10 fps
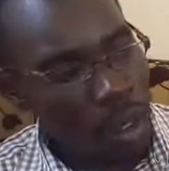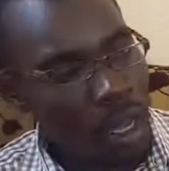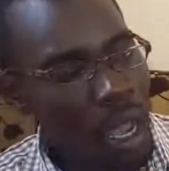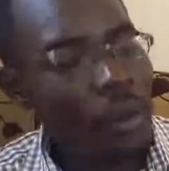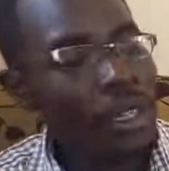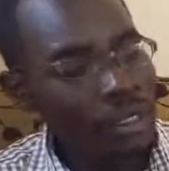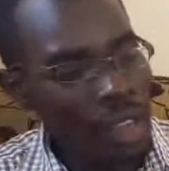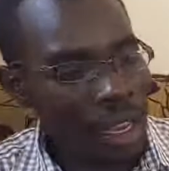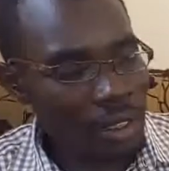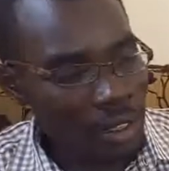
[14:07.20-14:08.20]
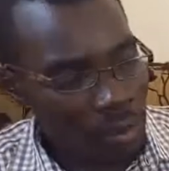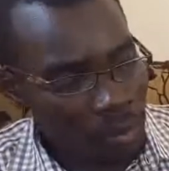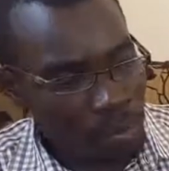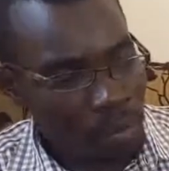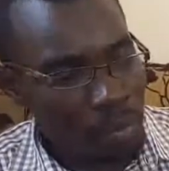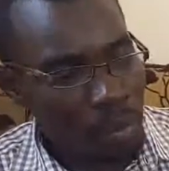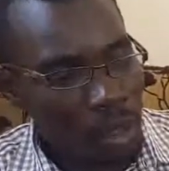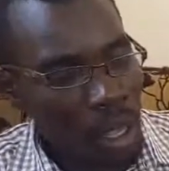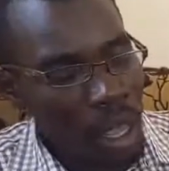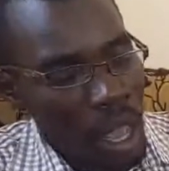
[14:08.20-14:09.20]
I will start.
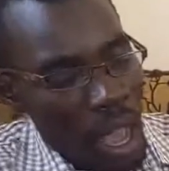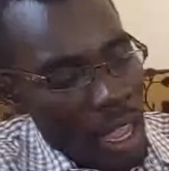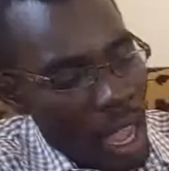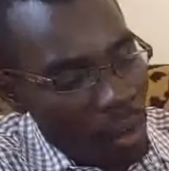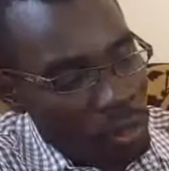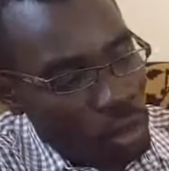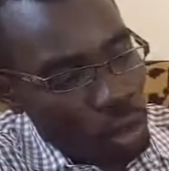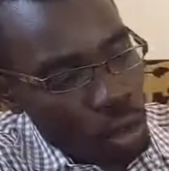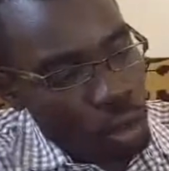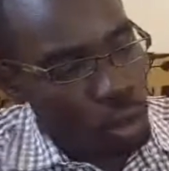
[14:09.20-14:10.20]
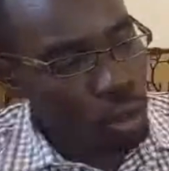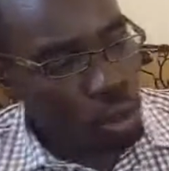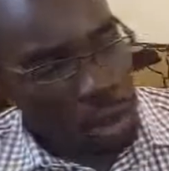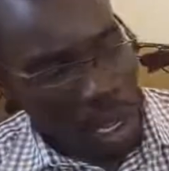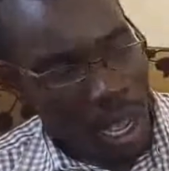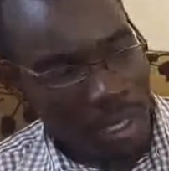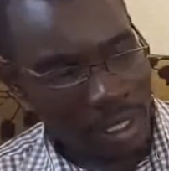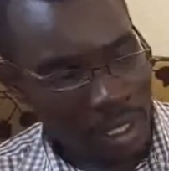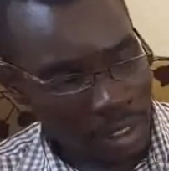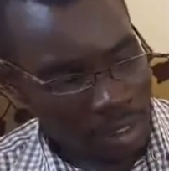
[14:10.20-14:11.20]
I have 2
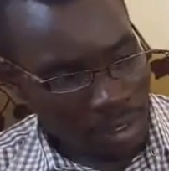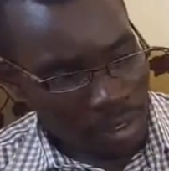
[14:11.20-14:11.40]
hundreds,